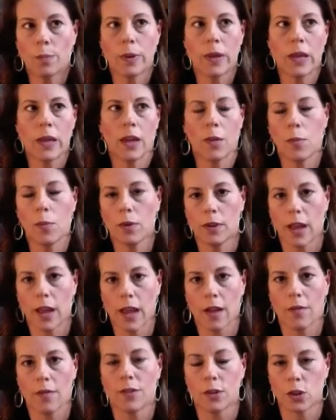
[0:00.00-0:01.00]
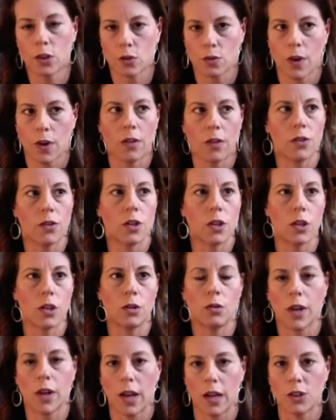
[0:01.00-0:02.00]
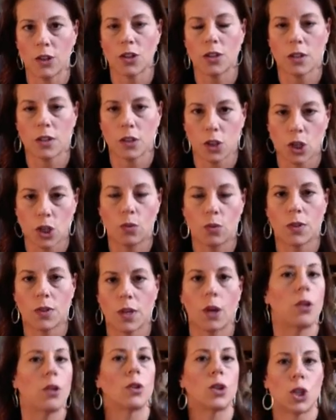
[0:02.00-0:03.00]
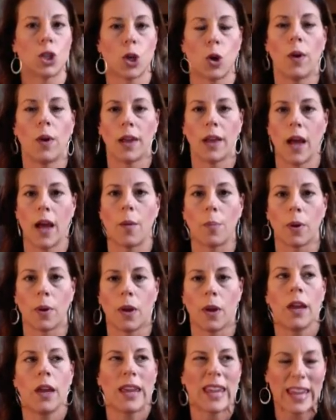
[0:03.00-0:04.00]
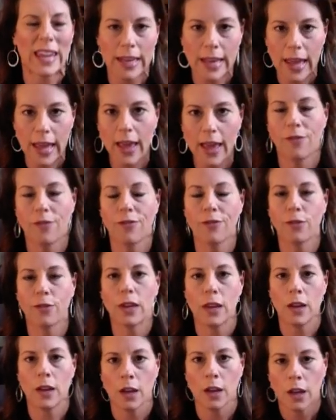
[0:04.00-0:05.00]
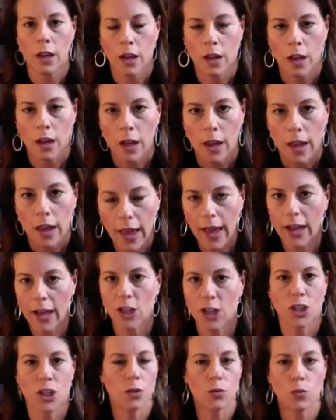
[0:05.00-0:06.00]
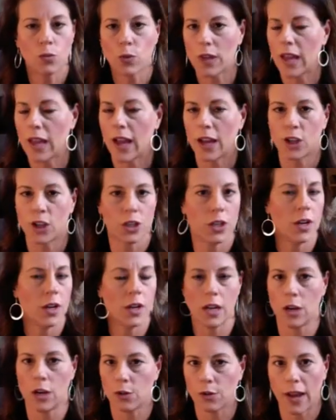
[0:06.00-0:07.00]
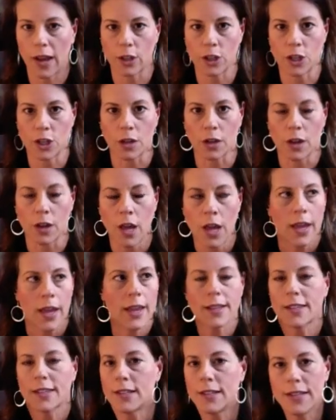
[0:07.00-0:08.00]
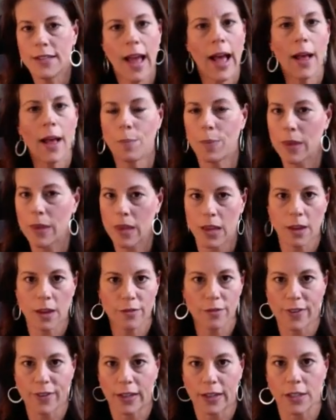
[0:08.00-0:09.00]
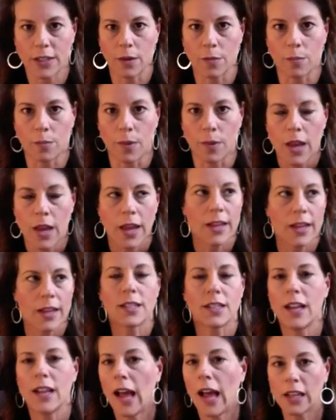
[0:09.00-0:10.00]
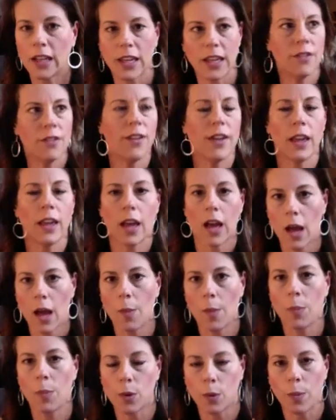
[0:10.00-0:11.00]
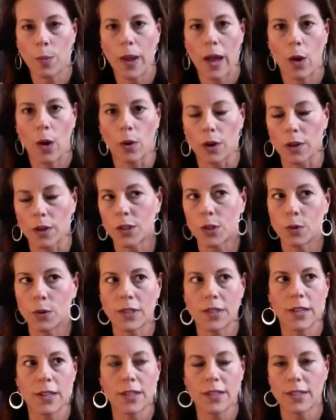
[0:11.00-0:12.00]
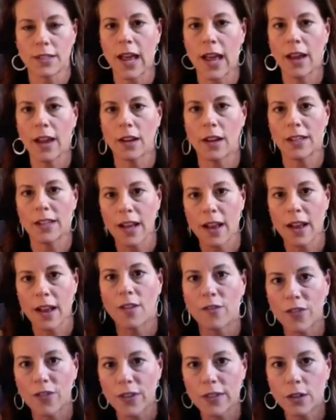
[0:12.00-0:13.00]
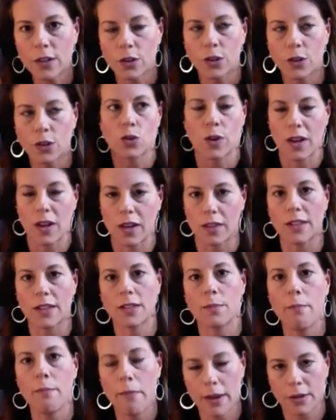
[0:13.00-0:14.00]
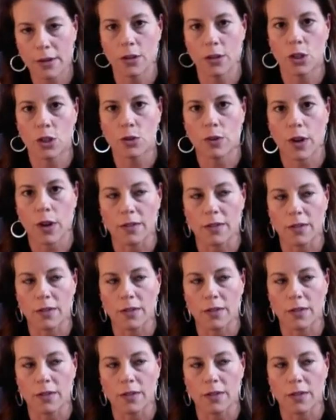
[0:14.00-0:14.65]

being able to have the strength to consciously choose how you're showing up in every action, reaction, and interaction. It's not being a victim. It's not giving up your power. So it's not physical strength, it's mental strength